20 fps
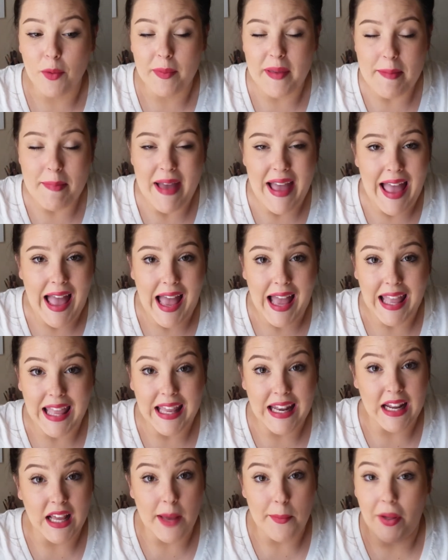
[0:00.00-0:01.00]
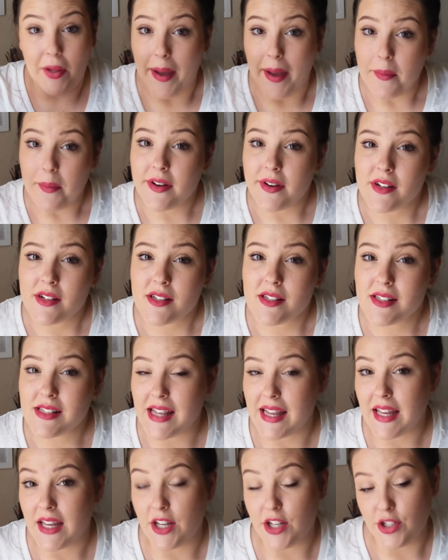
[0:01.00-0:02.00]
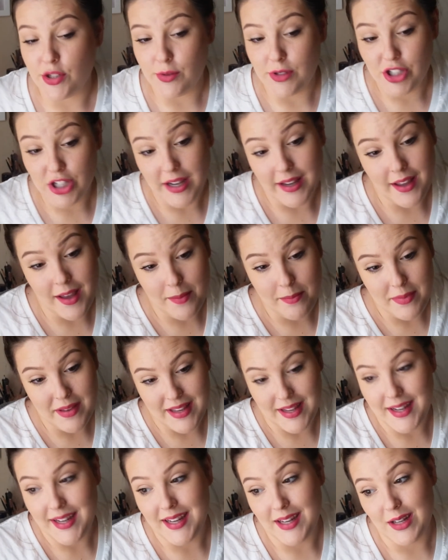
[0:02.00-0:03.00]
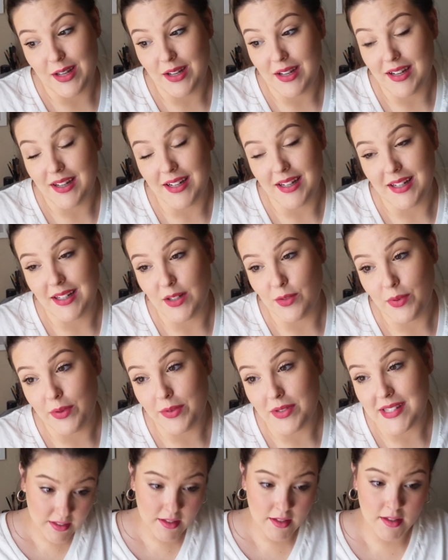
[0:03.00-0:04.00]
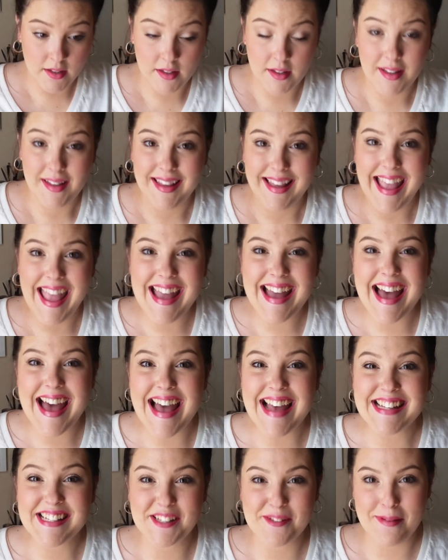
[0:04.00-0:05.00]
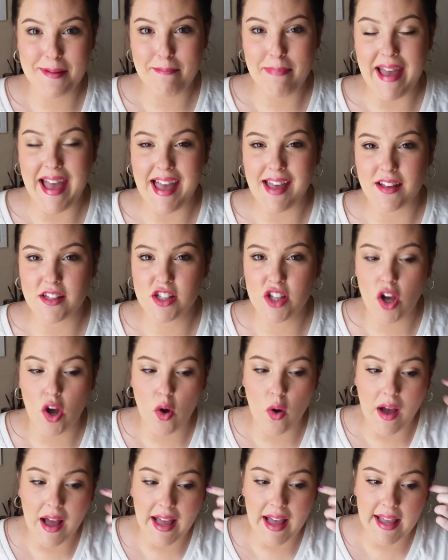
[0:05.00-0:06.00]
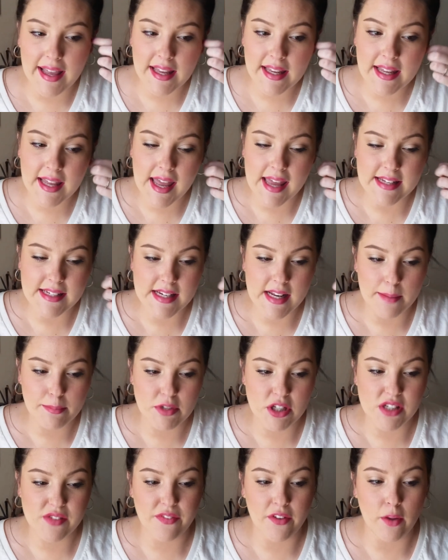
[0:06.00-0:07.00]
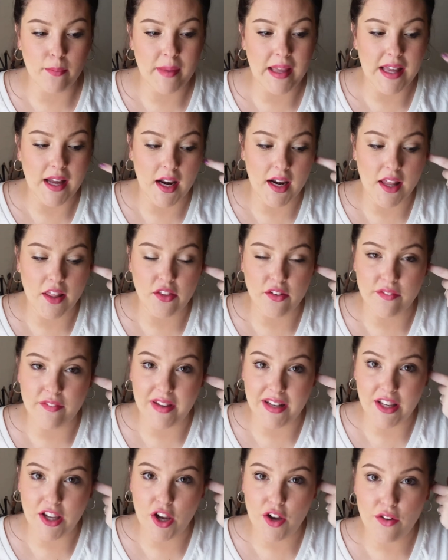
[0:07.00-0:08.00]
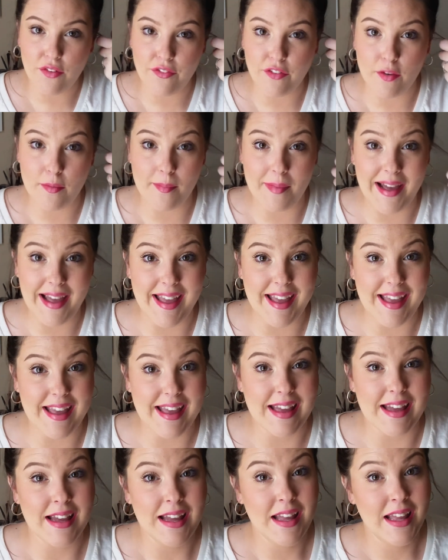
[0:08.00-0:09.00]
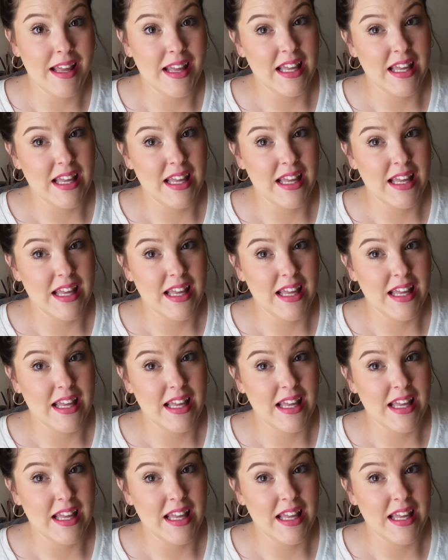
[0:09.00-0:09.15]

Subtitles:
will be back in a couple hours and do a checkup and... Hey guys, so I'm back. So I ended up just filming another video from my